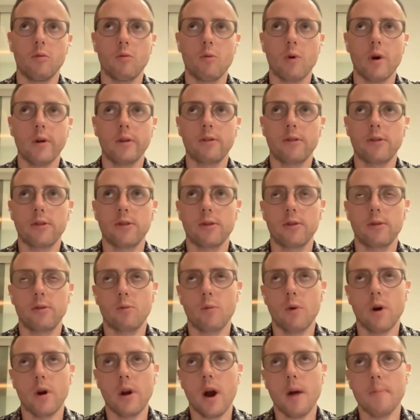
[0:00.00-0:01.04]
what
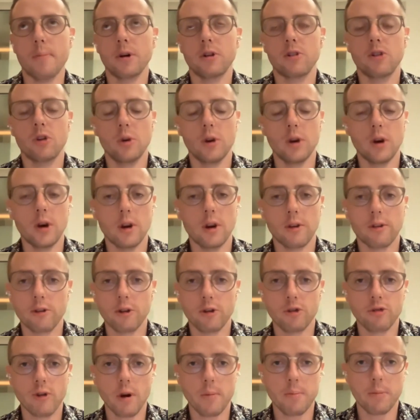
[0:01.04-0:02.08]
opportunity does
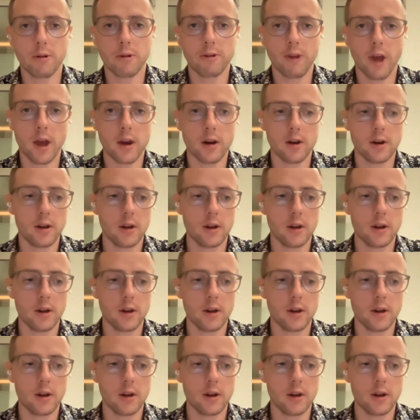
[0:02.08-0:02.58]
search represent?